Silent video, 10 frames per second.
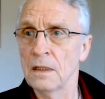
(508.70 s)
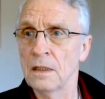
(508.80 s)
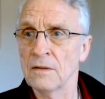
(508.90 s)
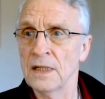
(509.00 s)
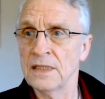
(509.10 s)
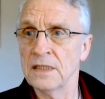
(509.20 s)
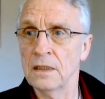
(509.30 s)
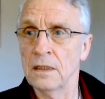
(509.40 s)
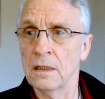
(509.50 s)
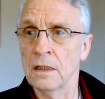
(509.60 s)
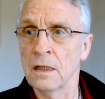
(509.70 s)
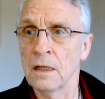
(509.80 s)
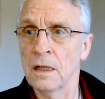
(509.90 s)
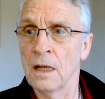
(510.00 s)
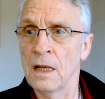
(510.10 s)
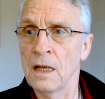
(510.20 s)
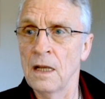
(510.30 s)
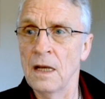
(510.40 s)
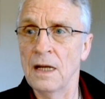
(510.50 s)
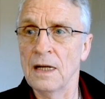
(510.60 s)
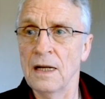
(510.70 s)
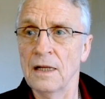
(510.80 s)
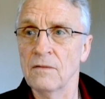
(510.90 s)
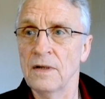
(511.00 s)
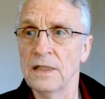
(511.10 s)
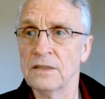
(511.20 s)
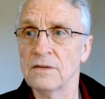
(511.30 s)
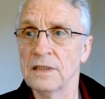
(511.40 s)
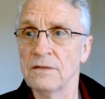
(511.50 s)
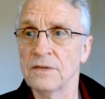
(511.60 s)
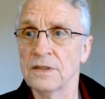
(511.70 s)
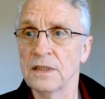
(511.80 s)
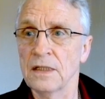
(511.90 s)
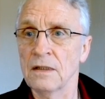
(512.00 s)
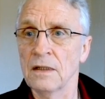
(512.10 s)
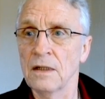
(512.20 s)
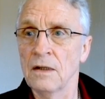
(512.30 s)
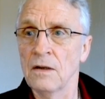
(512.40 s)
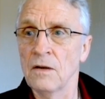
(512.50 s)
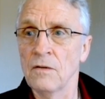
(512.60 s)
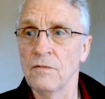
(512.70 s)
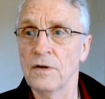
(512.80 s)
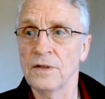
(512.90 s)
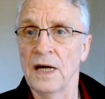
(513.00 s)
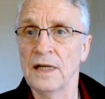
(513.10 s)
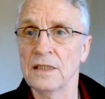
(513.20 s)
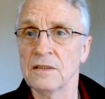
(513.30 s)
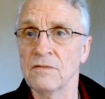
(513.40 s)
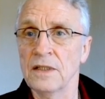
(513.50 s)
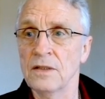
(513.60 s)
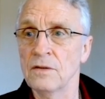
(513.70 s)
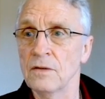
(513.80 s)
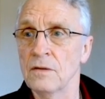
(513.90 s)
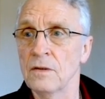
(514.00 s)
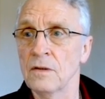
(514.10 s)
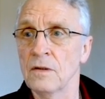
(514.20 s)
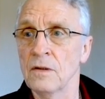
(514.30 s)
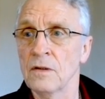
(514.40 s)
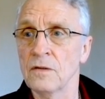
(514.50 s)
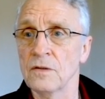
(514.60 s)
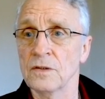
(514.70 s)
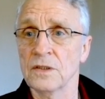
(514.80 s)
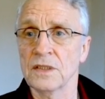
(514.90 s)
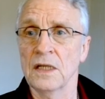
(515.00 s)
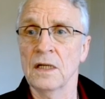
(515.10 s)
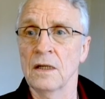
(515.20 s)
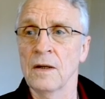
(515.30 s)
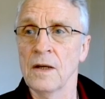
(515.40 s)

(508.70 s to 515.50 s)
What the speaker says: rising, and likewise you have the thing for the highest value, so to say.